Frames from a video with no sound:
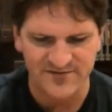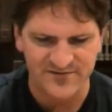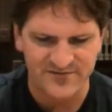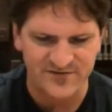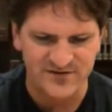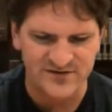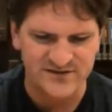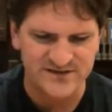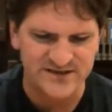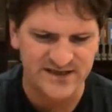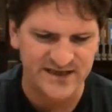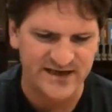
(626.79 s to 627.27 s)
The
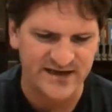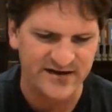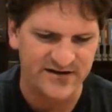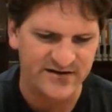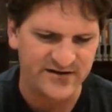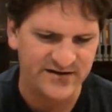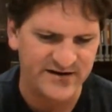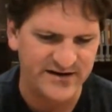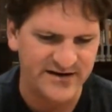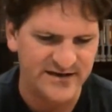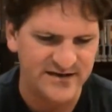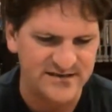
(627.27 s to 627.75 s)
first thing
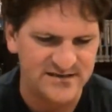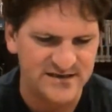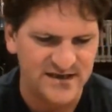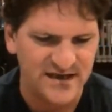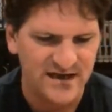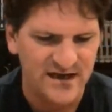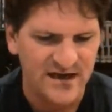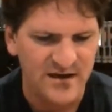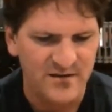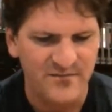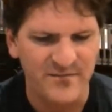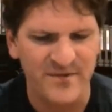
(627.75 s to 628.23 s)
here is
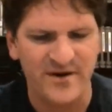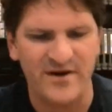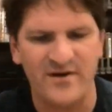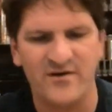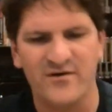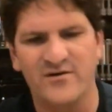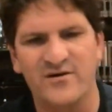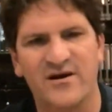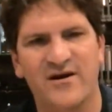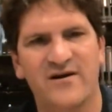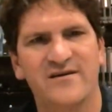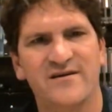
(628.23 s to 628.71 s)

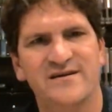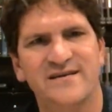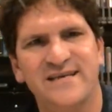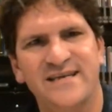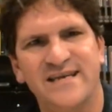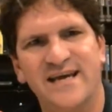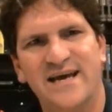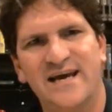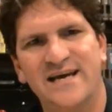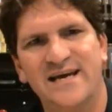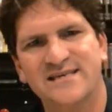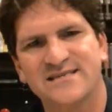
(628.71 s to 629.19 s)
Mario Kart
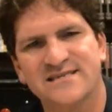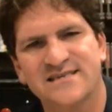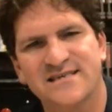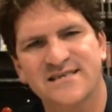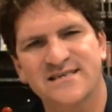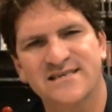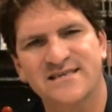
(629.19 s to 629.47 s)
DS,